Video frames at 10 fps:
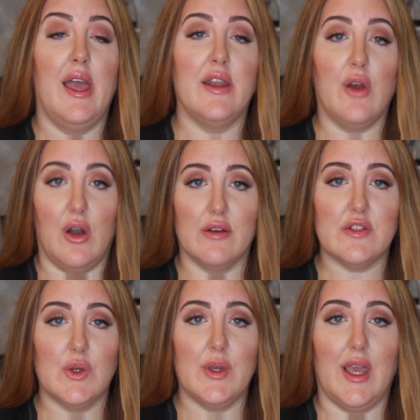And
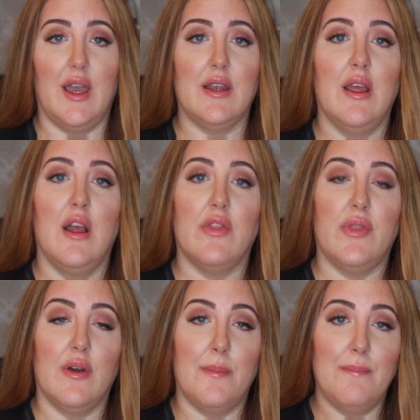also, again,
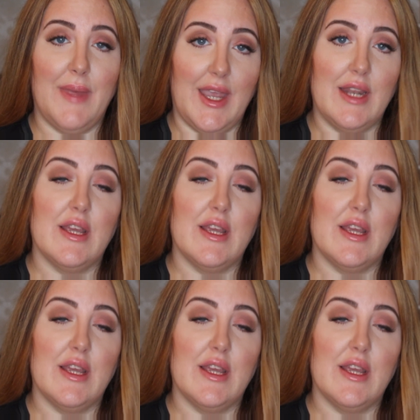the main